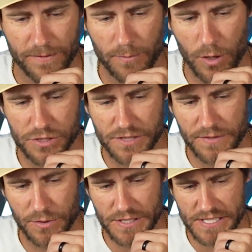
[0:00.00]
for most of
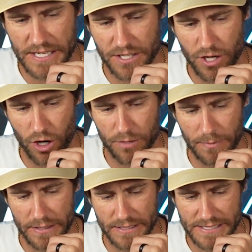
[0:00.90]
you, the send card
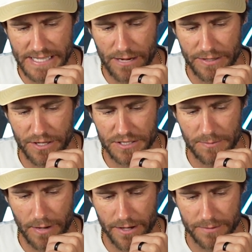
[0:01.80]
button is down here at the
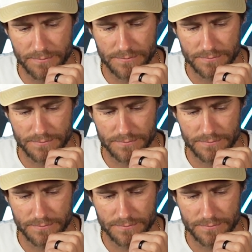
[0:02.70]
bottom.